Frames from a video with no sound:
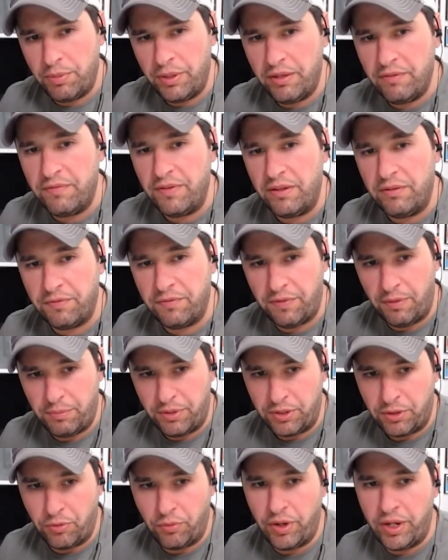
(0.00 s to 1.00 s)
pivot from the
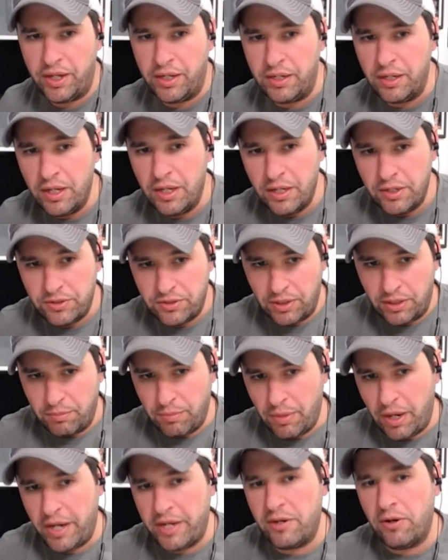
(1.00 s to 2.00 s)
grid to the
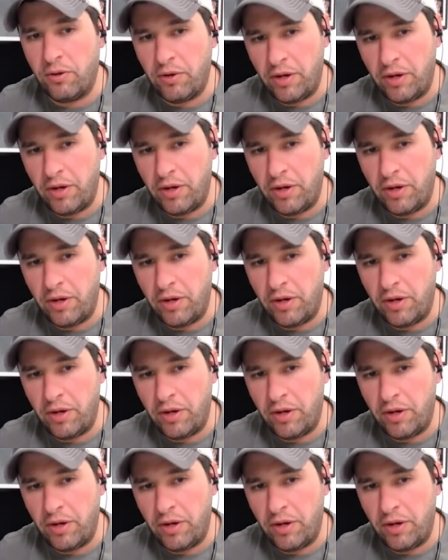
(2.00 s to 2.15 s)
miner